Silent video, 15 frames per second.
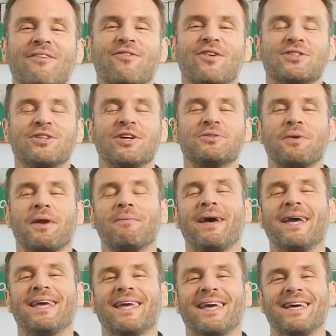First sauce we're gonna
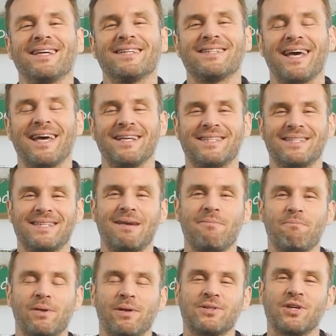make is a
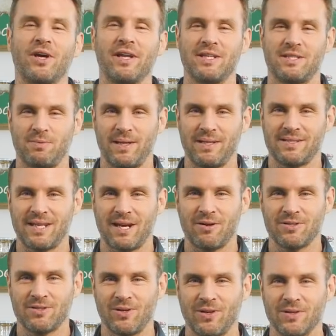simple Chinese sweet and sour
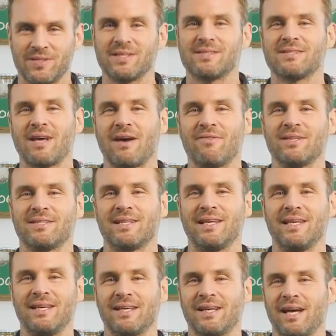sauce. This is
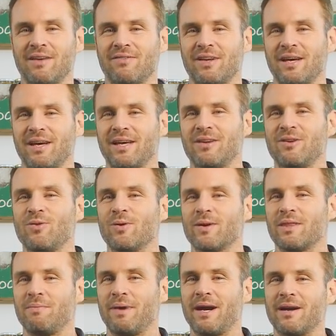obviously kind of a
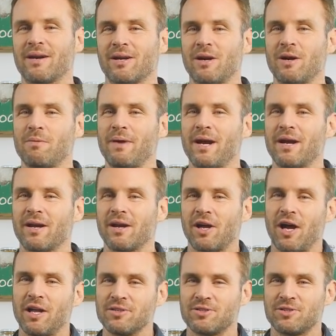North American or American
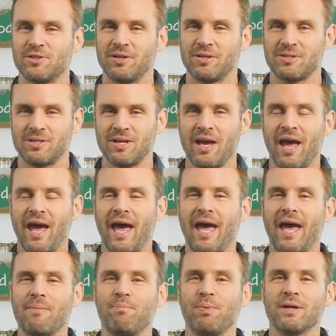construct,
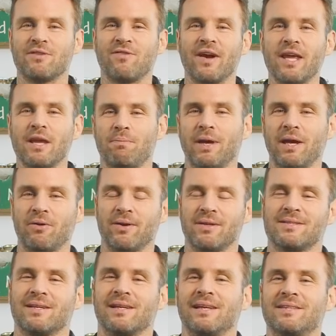but it's very
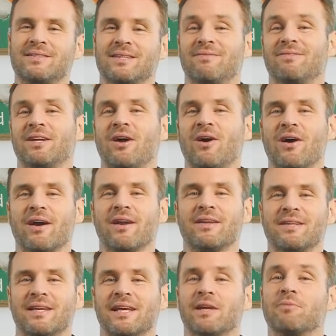ubiquitous, at least even in
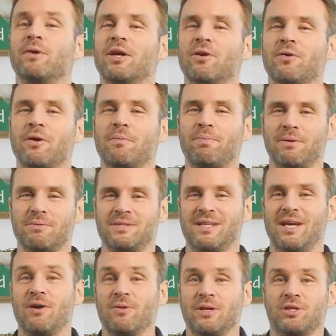Ireland, England. We grew up, it was
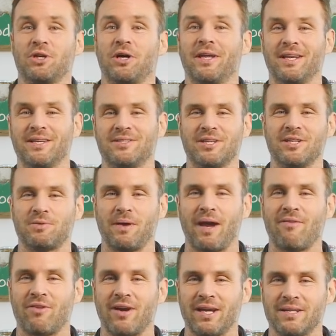the only Chinese dish we
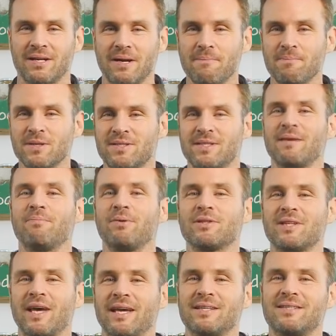ever ate. Simple,
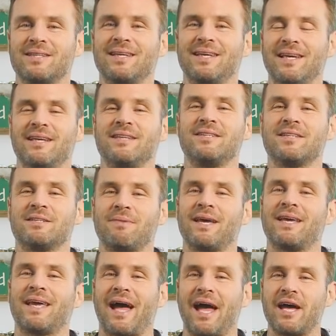tasty, easy to
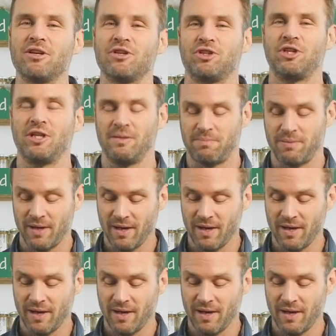make, and cheap.